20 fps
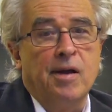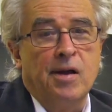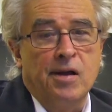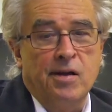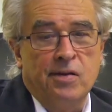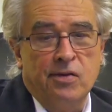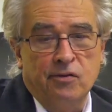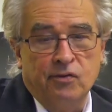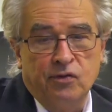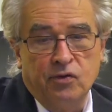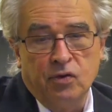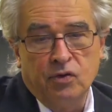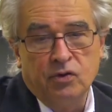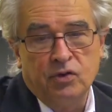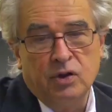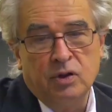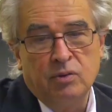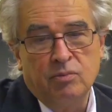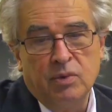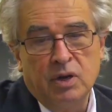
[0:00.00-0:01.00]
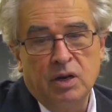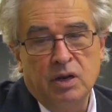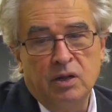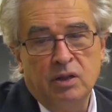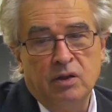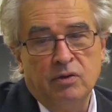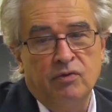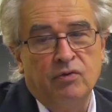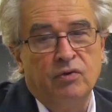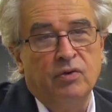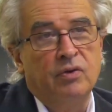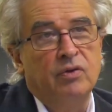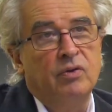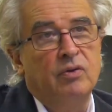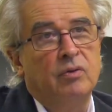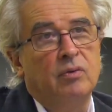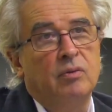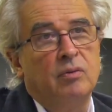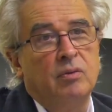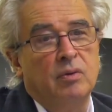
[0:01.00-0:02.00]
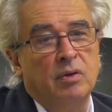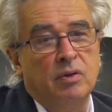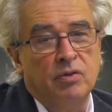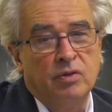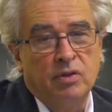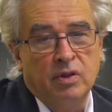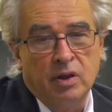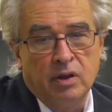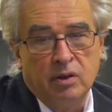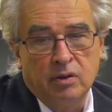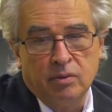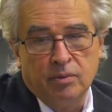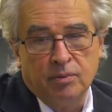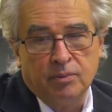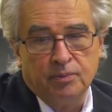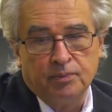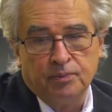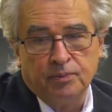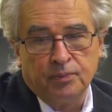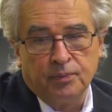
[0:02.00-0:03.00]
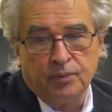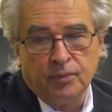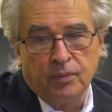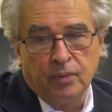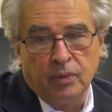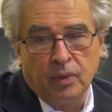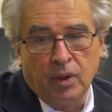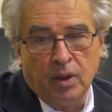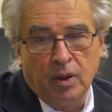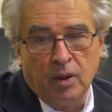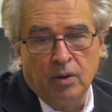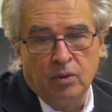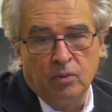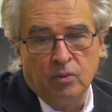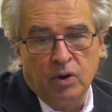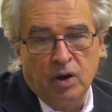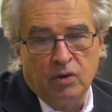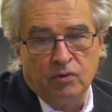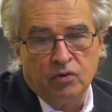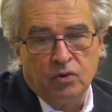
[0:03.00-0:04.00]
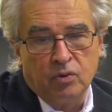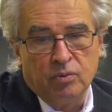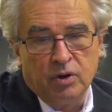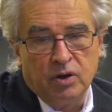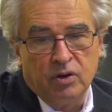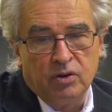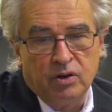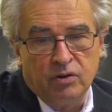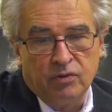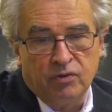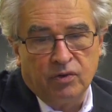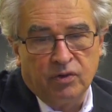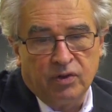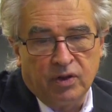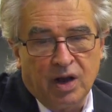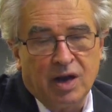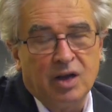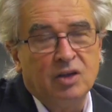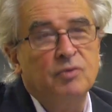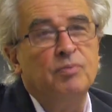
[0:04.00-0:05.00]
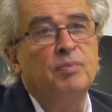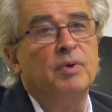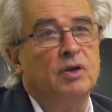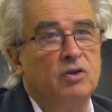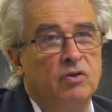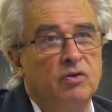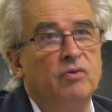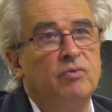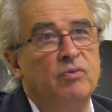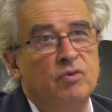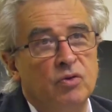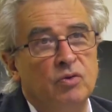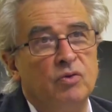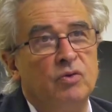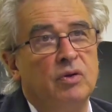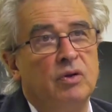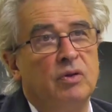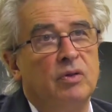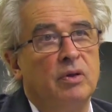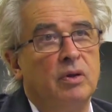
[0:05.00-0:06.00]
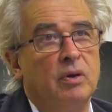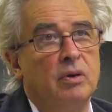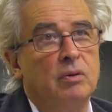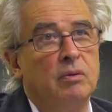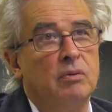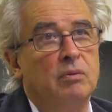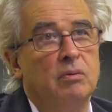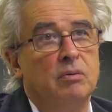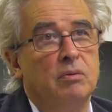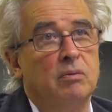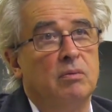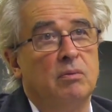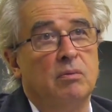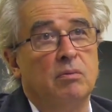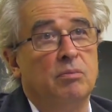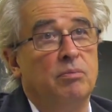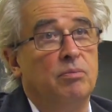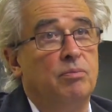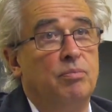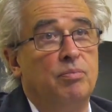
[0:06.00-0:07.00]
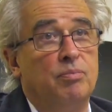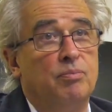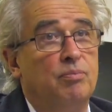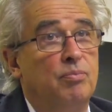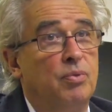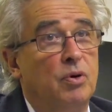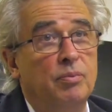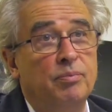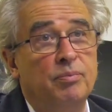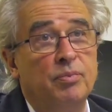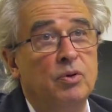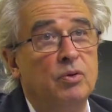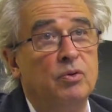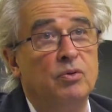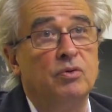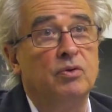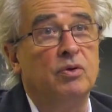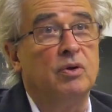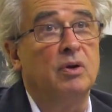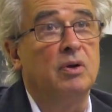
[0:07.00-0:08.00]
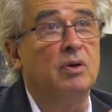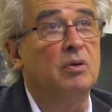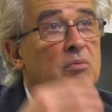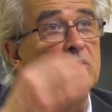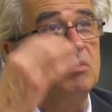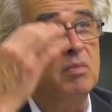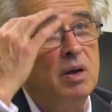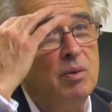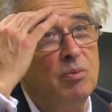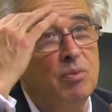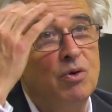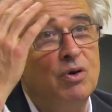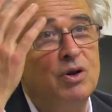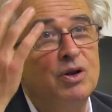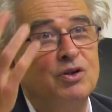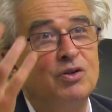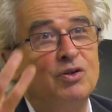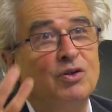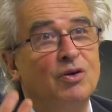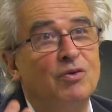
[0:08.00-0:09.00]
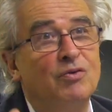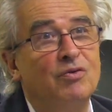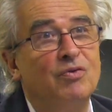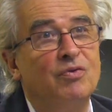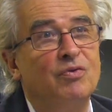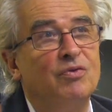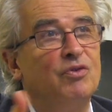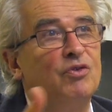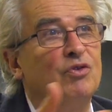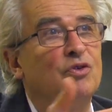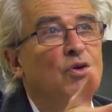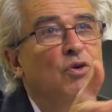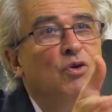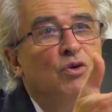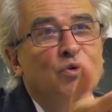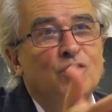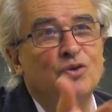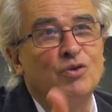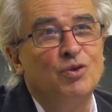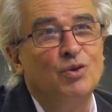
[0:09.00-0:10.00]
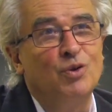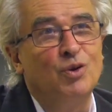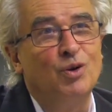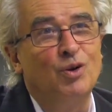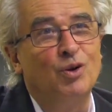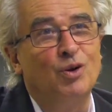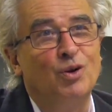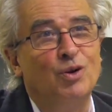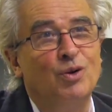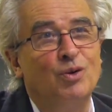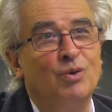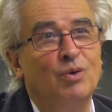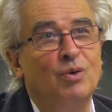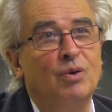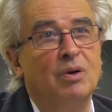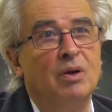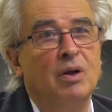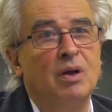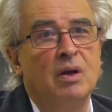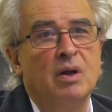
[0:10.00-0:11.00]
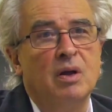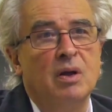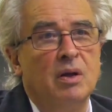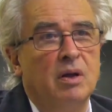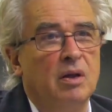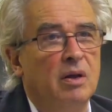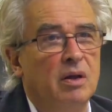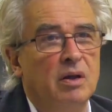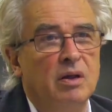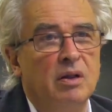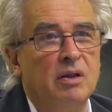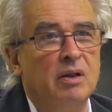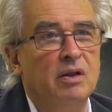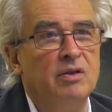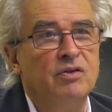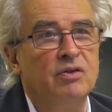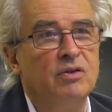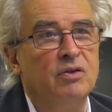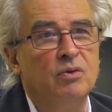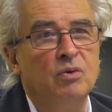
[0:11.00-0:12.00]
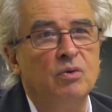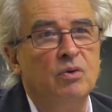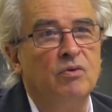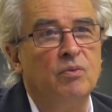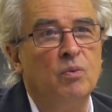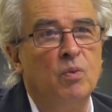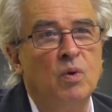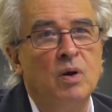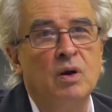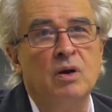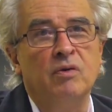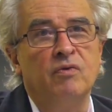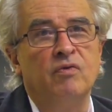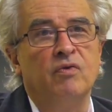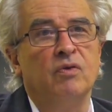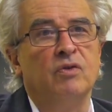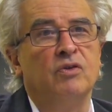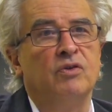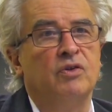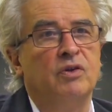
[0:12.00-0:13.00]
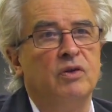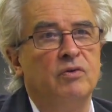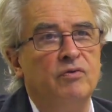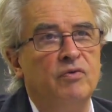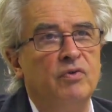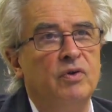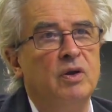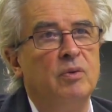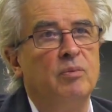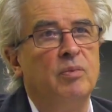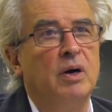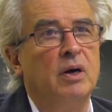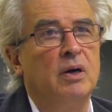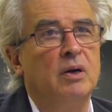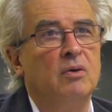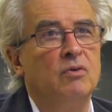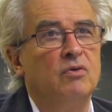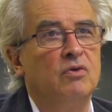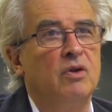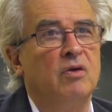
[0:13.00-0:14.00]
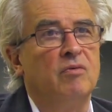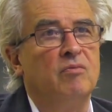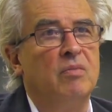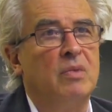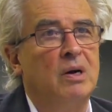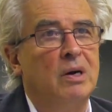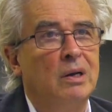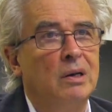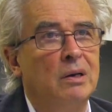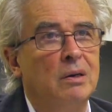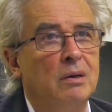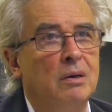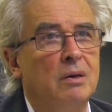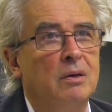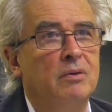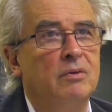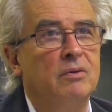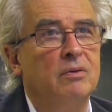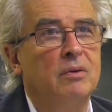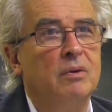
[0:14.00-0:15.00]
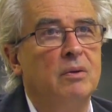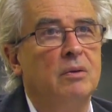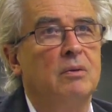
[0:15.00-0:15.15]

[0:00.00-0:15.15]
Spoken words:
And of course in many different, and then we have so many different aspects of music then. Pop music, memories of songs you heard, or listen to a wonderful symphony by Gustav Mahler. It's